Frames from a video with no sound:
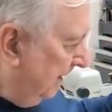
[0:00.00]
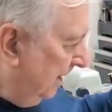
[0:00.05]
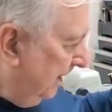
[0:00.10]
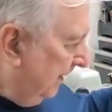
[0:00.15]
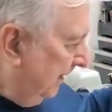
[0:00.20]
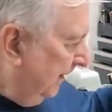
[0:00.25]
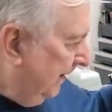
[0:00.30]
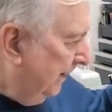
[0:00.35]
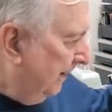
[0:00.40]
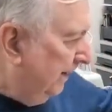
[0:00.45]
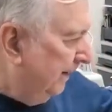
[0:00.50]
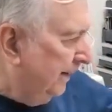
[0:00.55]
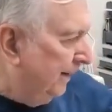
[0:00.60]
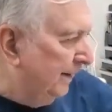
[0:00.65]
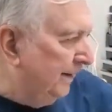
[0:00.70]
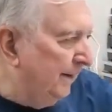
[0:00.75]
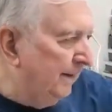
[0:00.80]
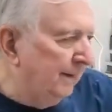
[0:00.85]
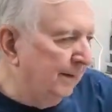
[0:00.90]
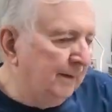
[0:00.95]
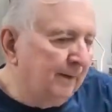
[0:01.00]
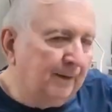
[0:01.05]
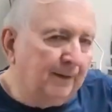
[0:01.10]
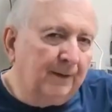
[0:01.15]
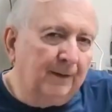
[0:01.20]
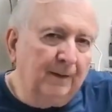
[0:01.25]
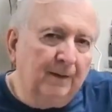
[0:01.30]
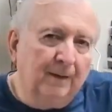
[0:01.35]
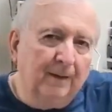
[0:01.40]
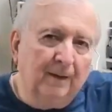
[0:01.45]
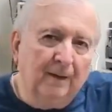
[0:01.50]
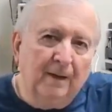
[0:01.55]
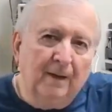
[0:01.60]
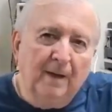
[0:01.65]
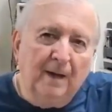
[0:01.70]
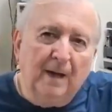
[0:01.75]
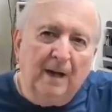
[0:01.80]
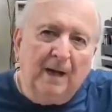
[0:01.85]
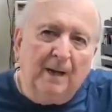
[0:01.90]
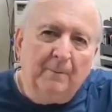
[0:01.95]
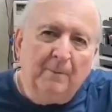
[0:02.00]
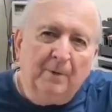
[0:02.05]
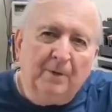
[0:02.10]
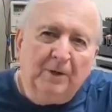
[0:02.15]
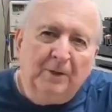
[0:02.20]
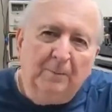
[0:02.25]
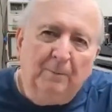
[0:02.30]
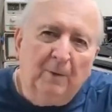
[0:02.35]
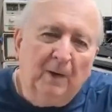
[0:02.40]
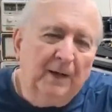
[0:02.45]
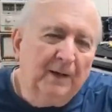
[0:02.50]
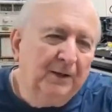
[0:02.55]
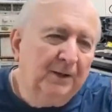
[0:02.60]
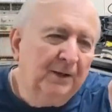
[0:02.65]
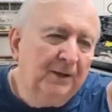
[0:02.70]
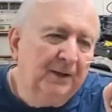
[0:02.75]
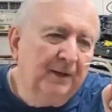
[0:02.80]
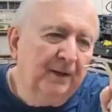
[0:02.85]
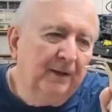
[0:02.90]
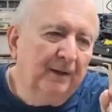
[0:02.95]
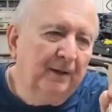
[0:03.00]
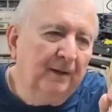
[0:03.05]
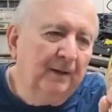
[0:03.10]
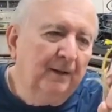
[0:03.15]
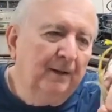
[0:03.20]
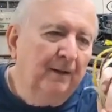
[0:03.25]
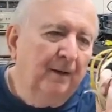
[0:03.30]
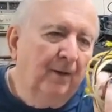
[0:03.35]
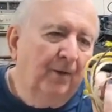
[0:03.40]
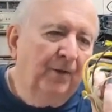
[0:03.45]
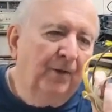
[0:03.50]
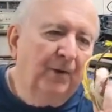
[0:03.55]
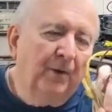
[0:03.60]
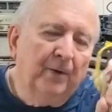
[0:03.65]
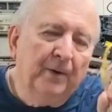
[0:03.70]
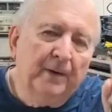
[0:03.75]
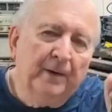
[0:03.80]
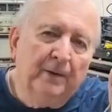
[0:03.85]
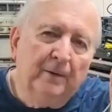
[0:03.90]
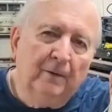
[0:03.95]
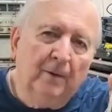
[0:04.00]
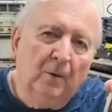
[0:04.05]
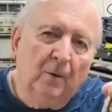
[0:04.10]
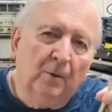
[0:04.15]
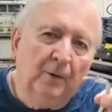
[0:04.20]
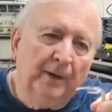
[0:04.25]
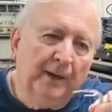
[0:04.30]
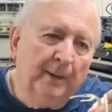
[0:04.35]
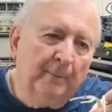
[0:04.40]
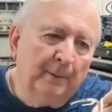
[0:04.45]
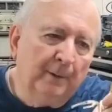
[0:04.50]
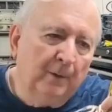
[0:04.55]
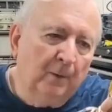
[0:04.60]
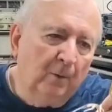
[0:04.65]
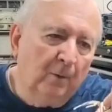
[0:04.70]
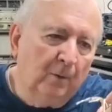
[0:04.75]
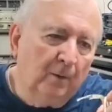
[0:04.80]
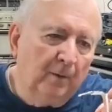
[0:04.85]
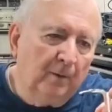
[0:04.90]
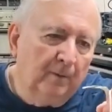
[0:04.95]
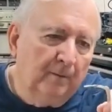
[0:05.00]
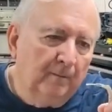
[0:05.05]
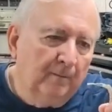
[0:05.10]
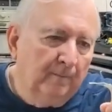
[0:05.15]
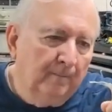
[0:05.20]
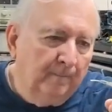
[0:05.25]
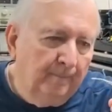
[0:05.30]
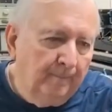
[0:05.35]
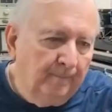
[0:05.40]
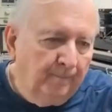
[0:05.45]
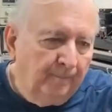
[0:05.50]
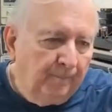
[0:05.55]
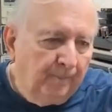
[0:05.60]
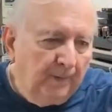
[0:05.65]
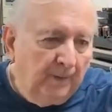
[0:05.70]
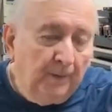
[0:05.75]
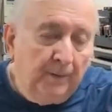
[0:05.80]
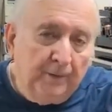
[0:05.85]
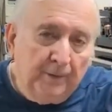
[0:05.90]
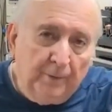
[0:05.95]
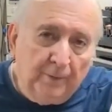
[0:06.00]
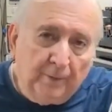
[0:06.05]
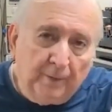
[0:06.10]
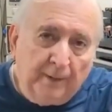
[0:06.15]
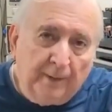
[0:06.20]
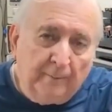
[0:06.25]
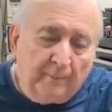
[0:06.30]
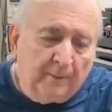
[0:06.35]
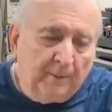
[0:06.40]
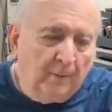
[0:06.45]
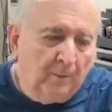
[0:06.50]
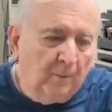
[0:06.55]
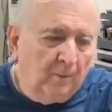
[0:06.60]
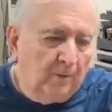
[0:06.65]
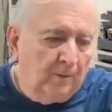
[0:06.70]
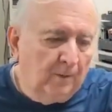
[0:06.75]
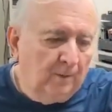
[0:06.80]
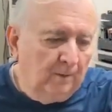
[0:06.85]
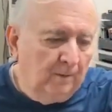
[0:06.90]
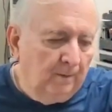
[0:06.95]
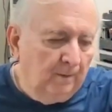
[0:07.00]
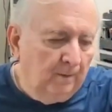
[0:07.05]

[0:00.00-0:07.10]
And then look at this. I'm going to splice in 30-year-old lamp cord, new lamp cord,